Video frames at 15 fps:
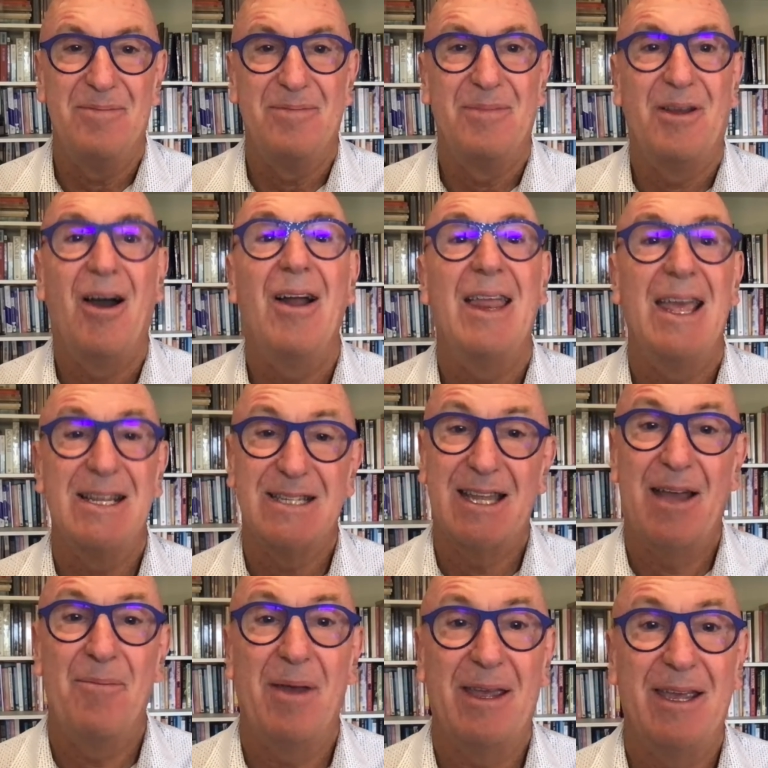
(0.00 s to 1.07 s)
Kylie hasn't
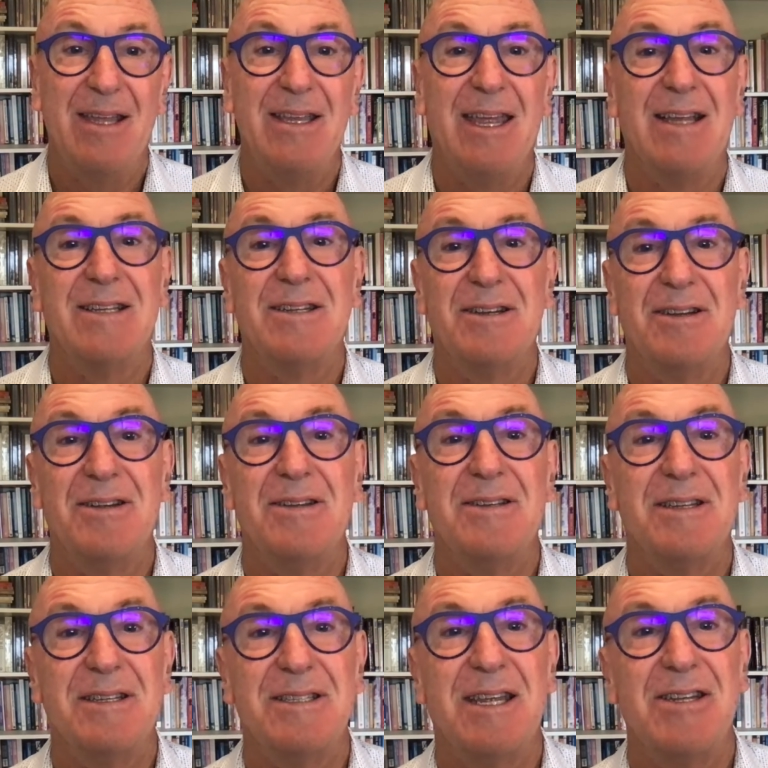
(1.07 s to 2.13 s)
come back in yet
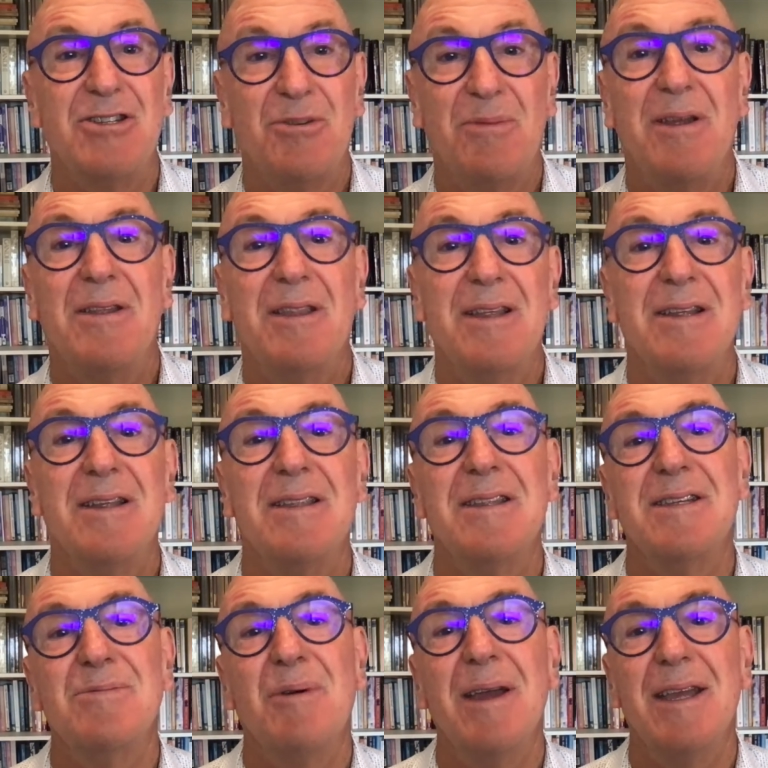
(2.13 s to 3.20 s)
to see. She'll be in
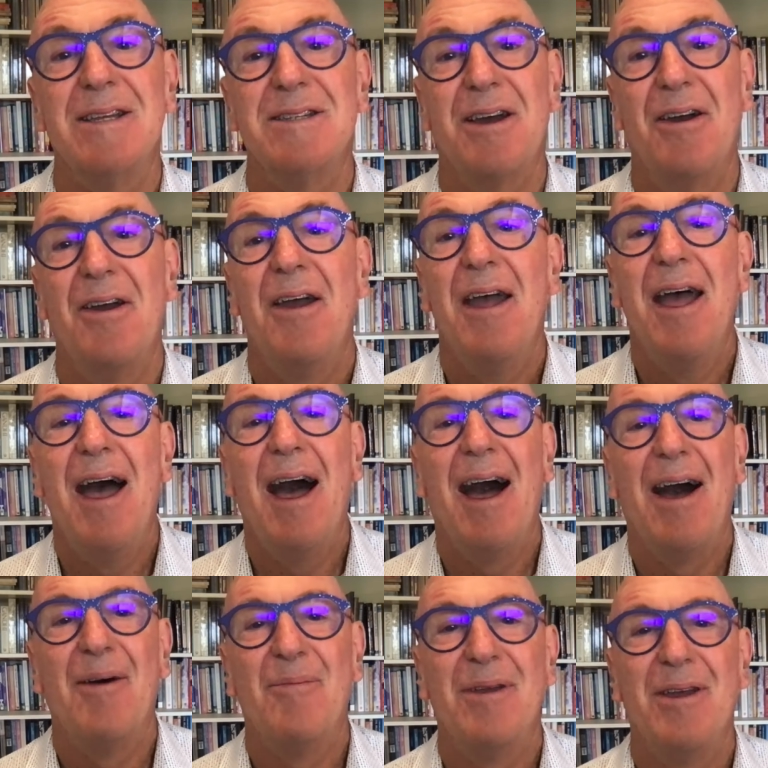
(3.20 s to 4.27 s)
this week, so
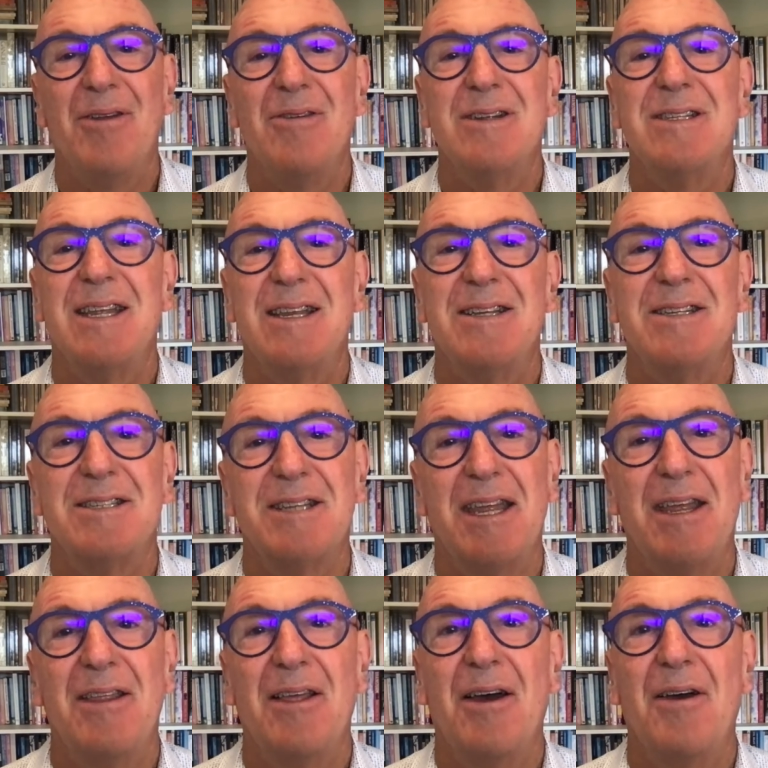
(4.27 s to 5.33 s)
it'll be interesting to
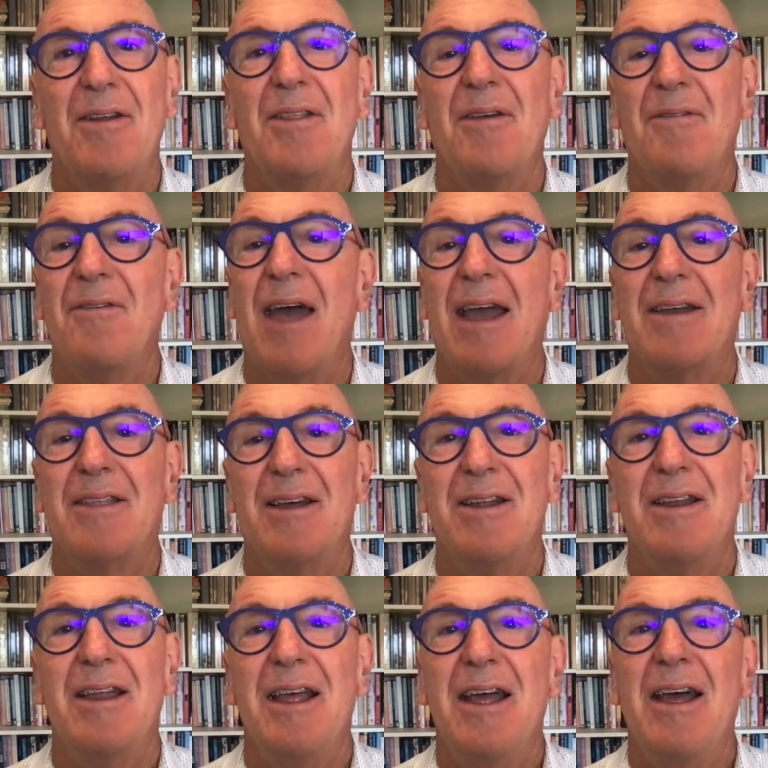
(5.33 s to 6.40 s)
see the fact
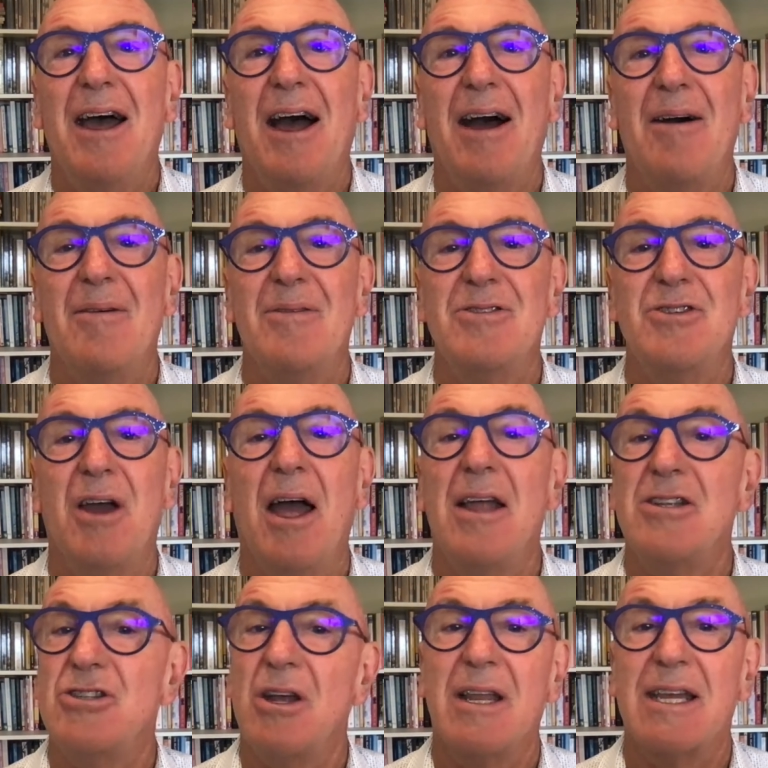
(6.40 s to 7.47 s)
that
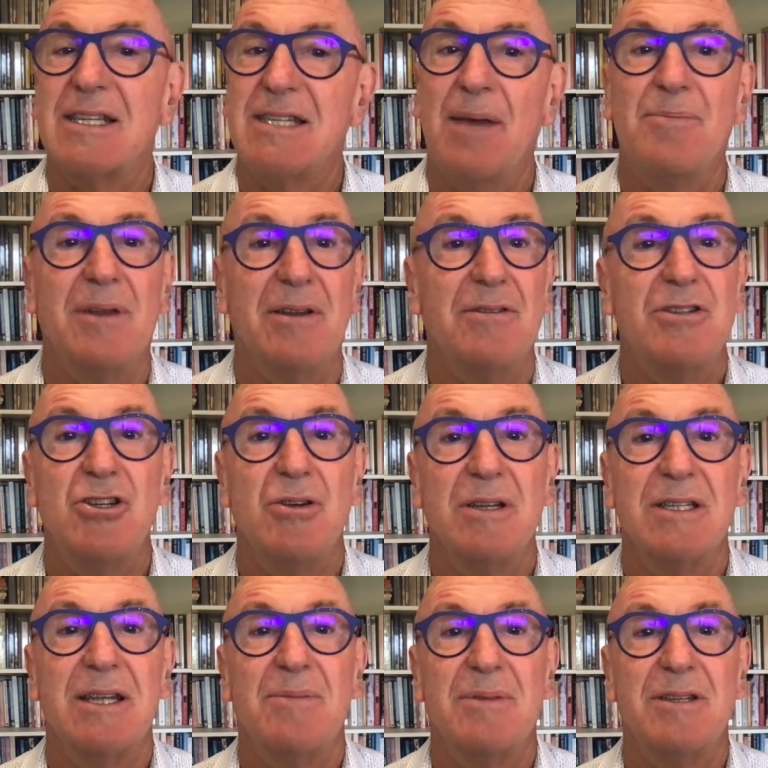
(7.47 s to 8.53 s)
she'll accept it. She'll
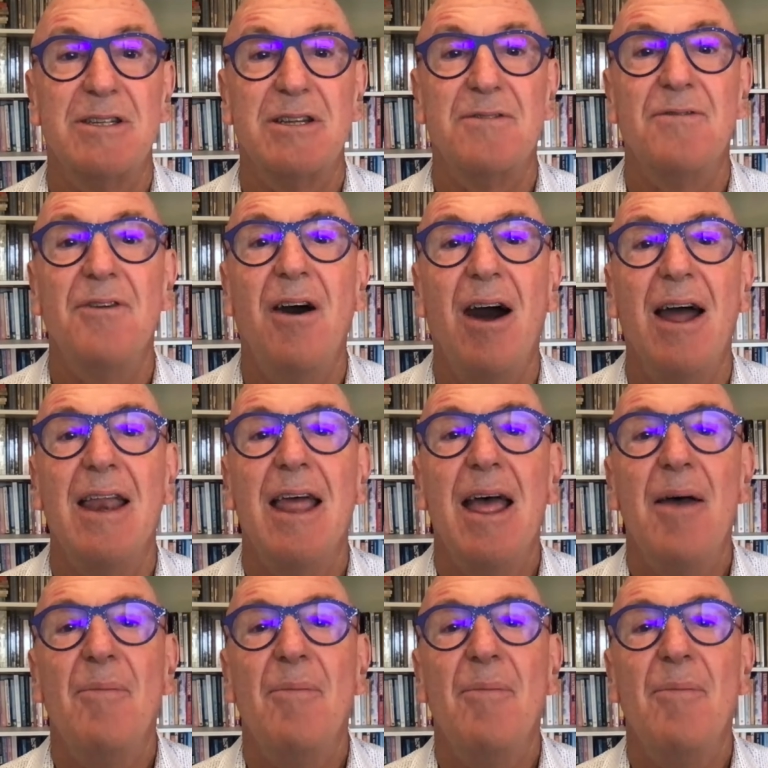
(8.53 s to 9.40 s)
accept it just fine.